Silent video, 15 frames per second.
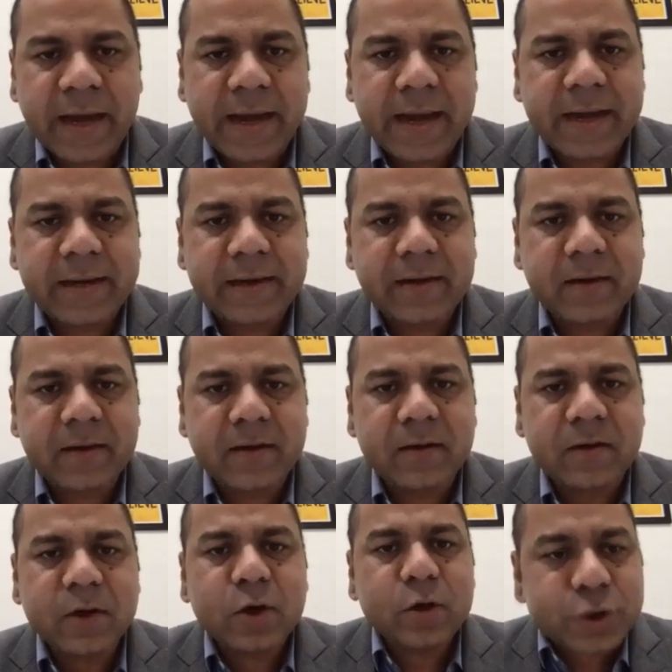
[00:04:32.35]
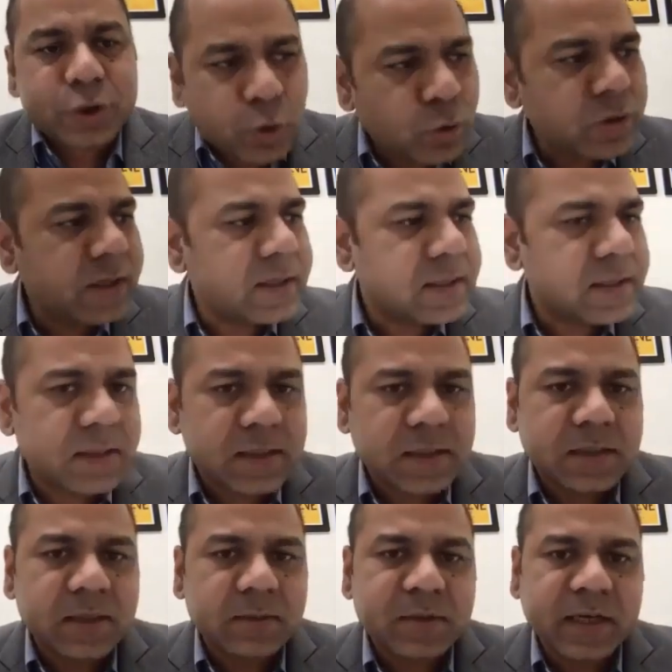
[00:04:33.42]
and show you these
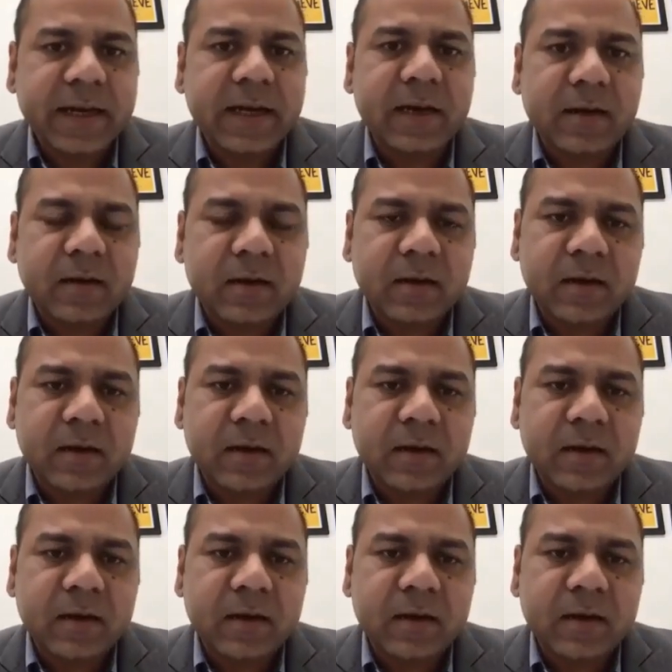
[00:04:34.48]
systems in